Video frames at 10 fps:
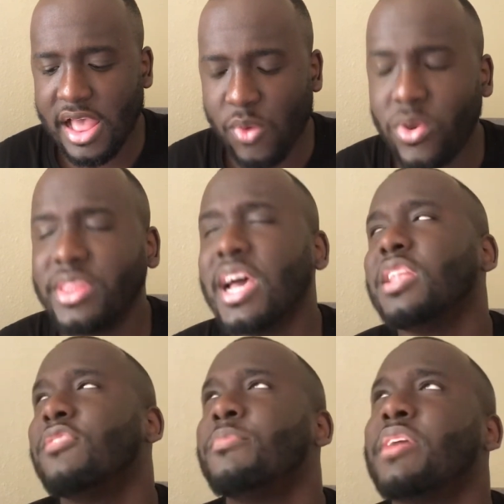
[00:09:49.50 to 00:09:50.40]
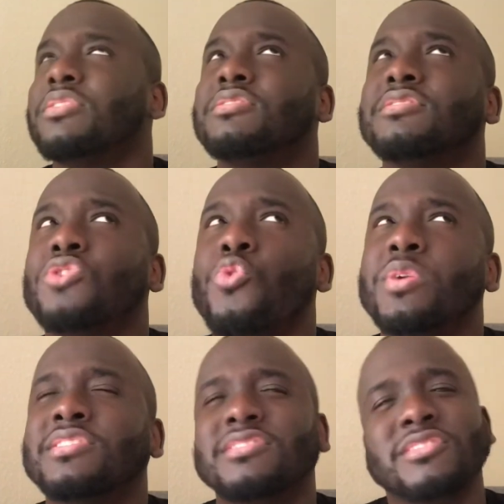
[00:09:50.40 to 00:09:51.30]
One thing I love about this soap
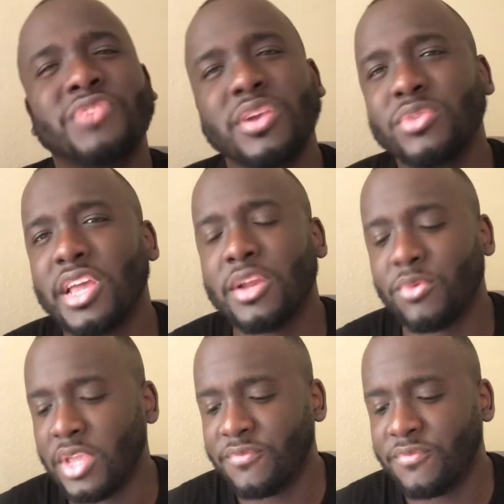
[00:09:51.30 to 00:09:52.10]
is just it's very relatable.